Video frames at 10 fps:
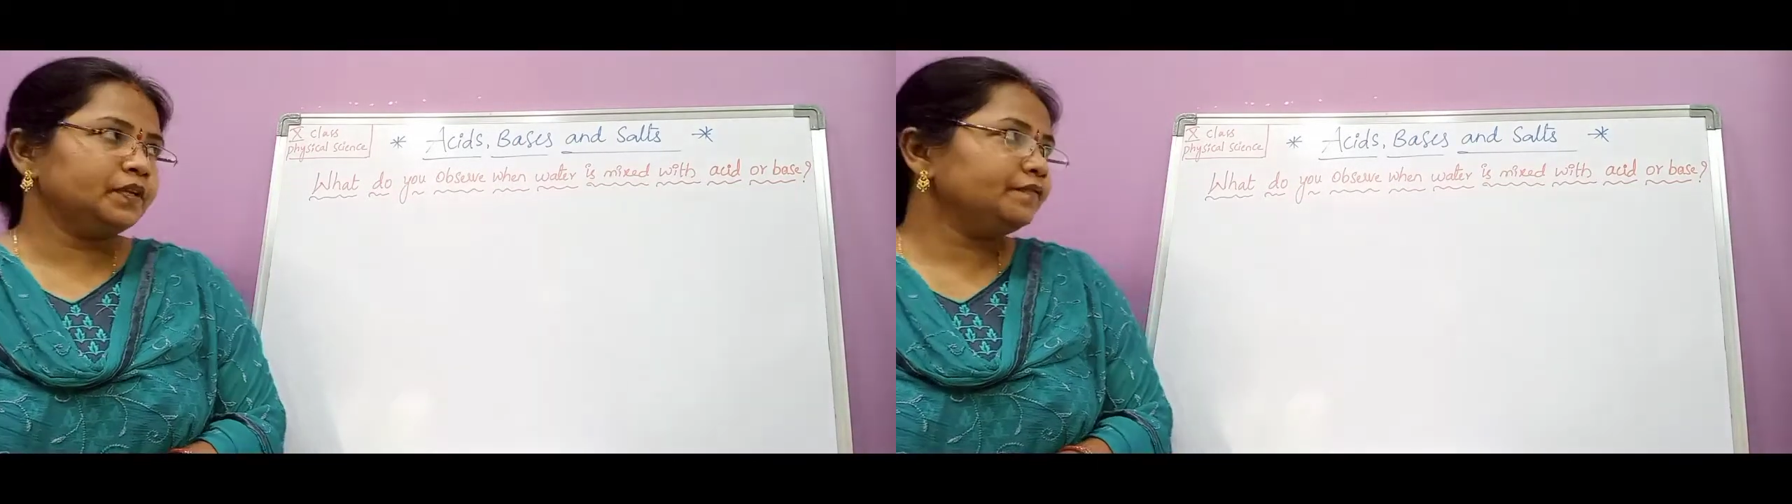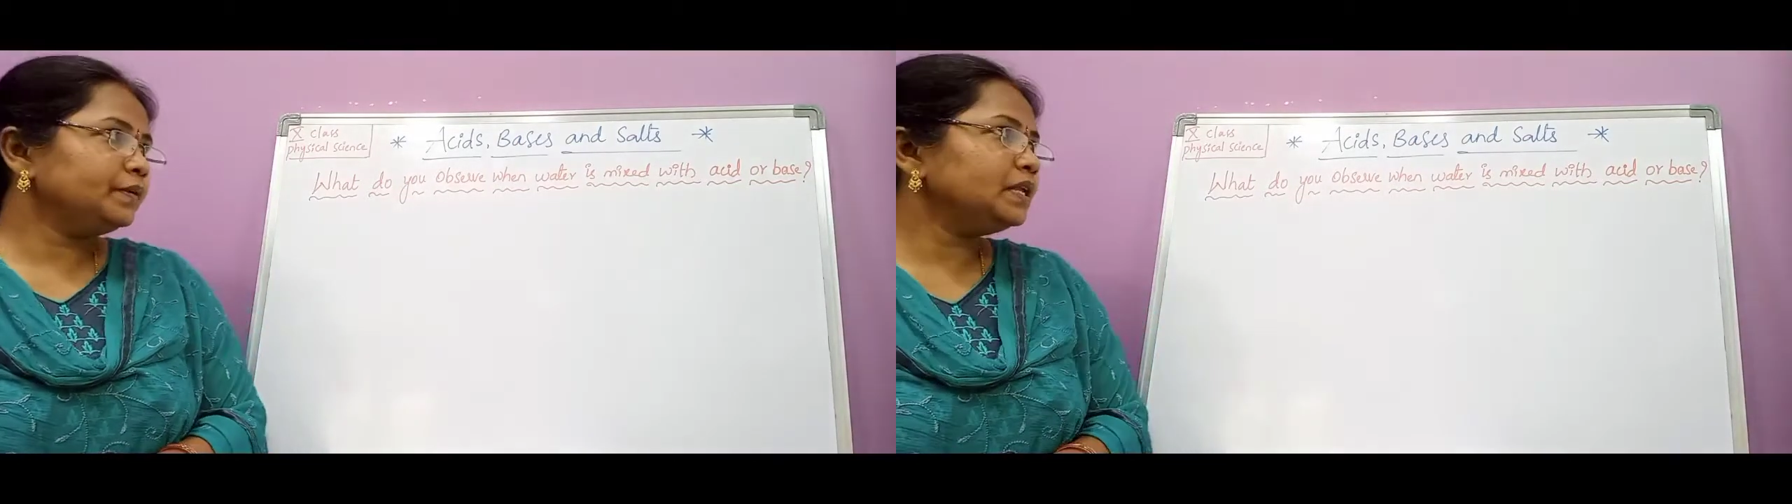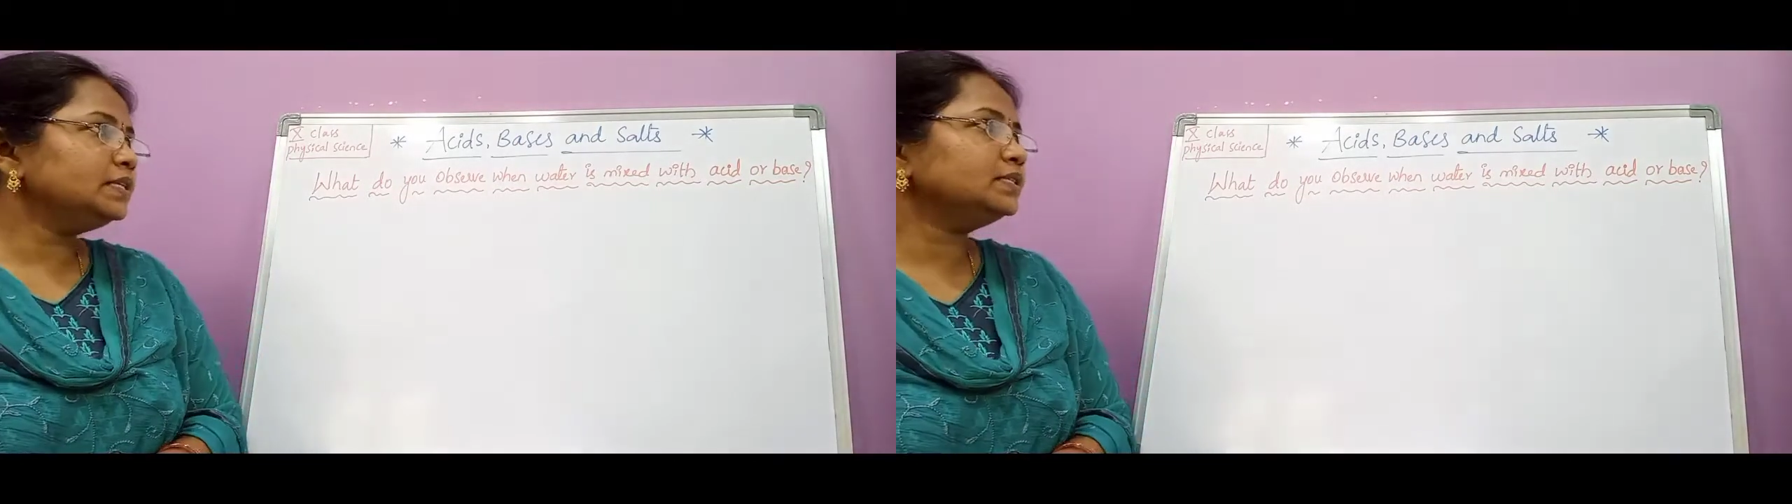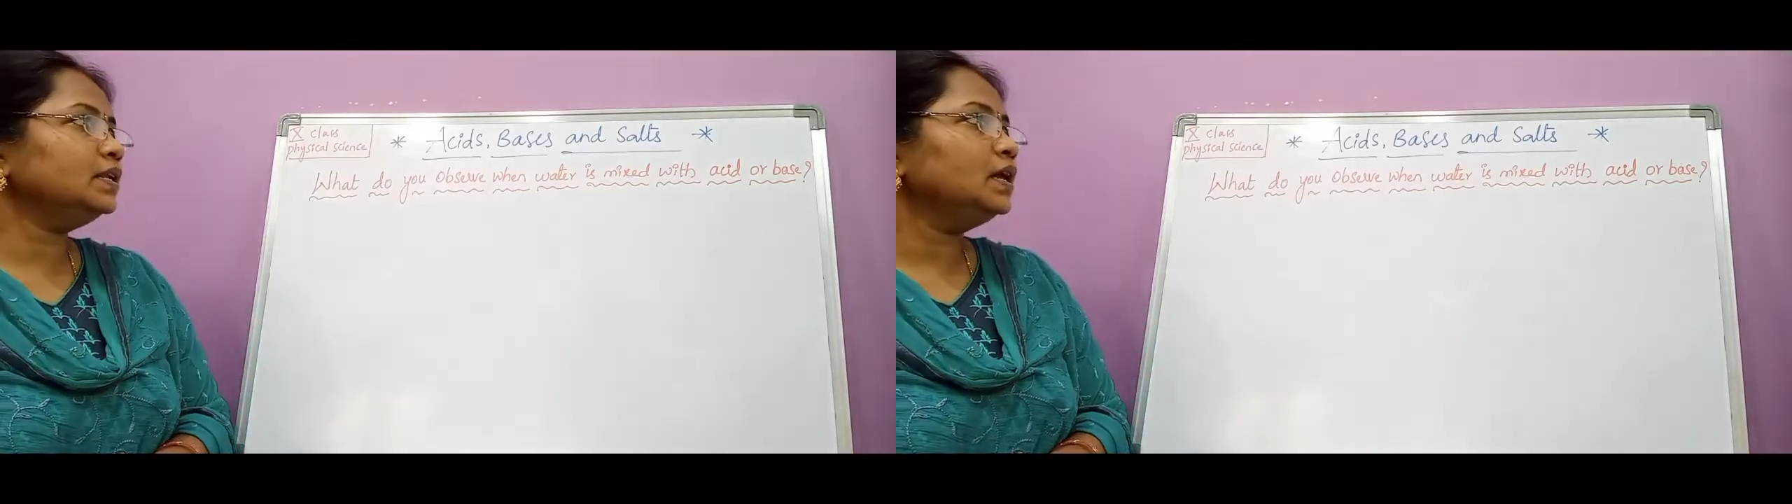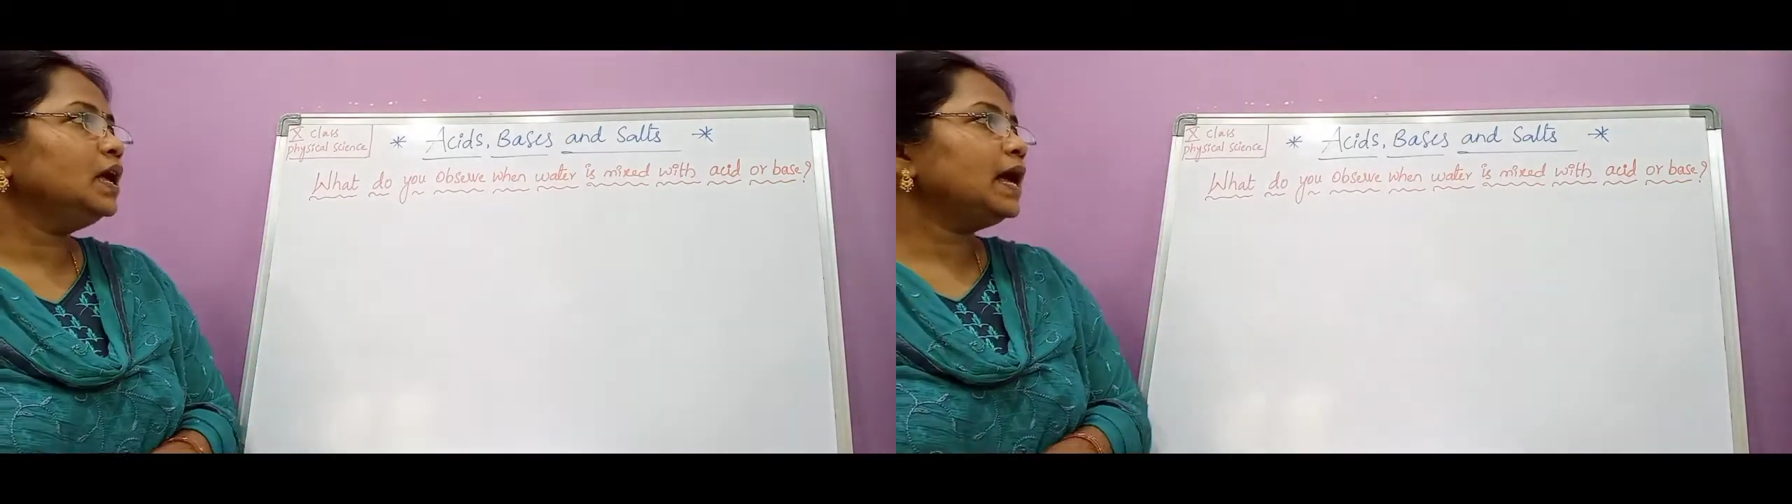from the lesson
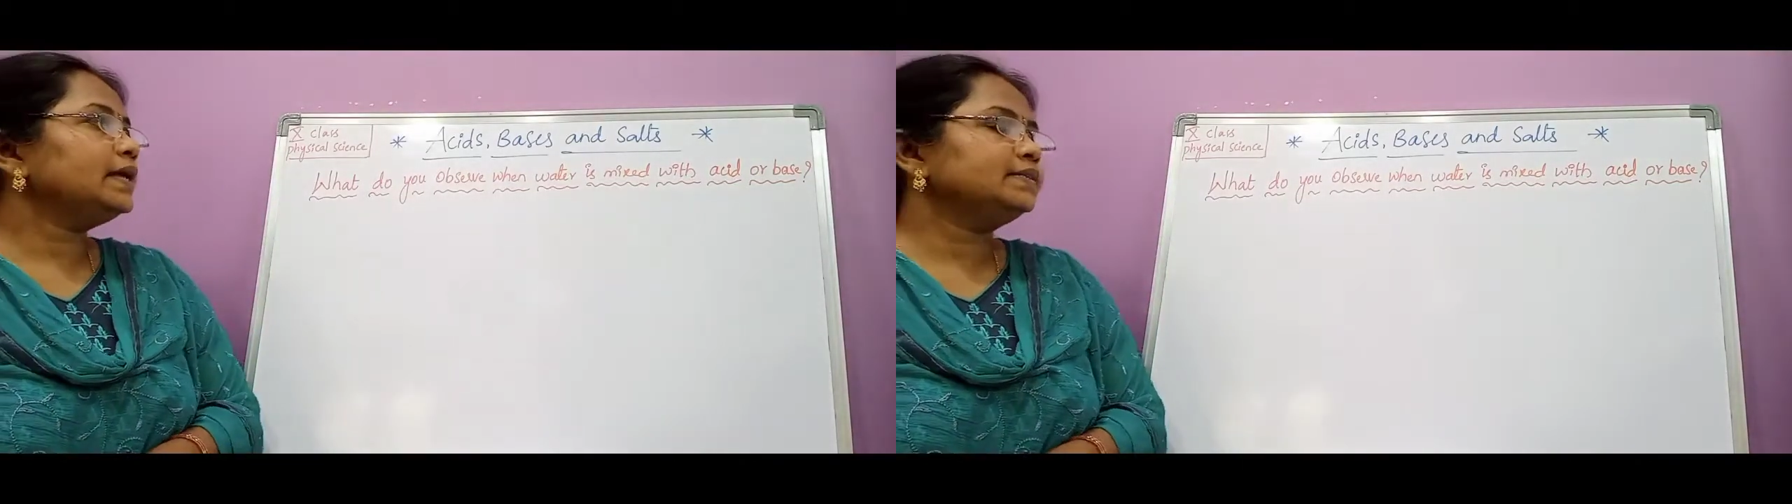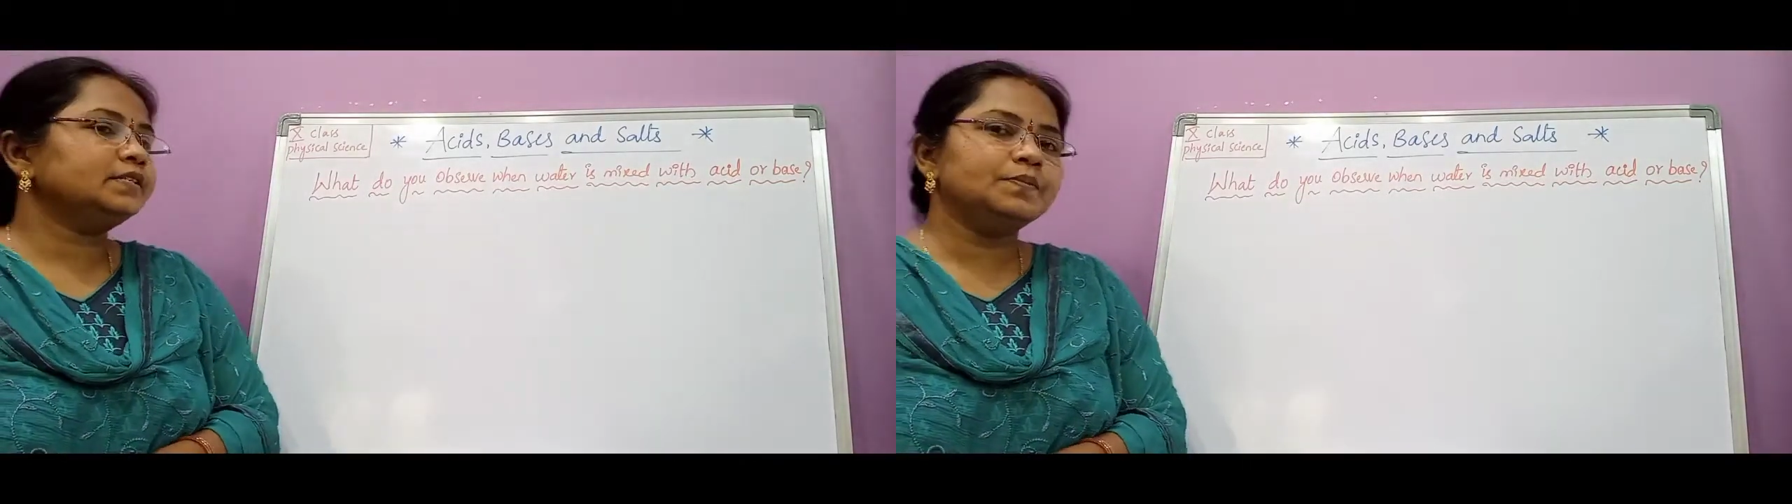acids,